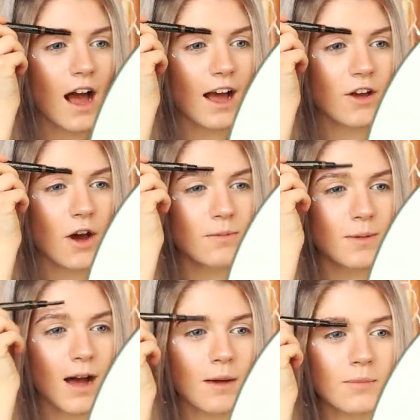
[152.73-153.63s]
I comb
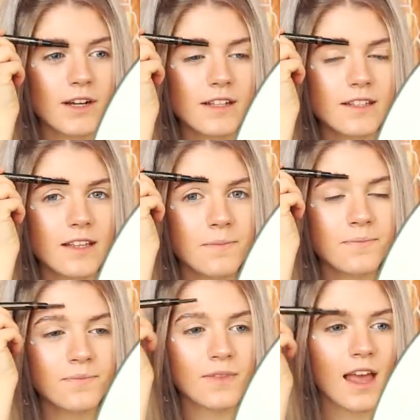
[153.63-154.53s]
them upwards,
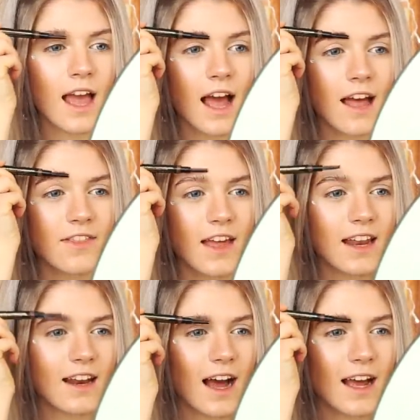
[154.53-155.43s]
and
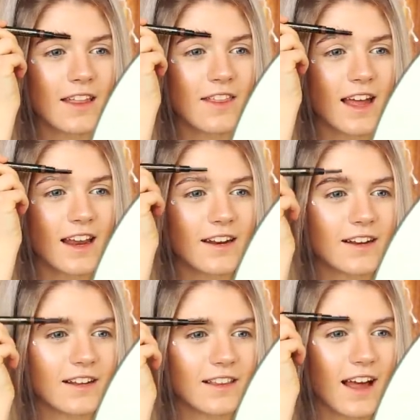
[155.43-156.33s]
then
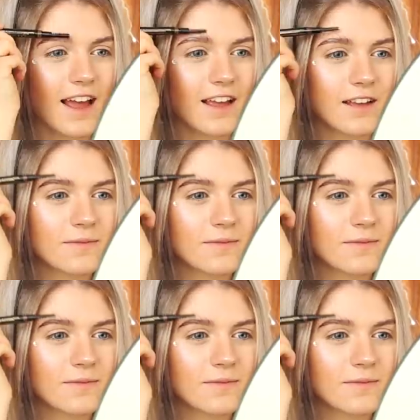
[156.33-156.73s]
I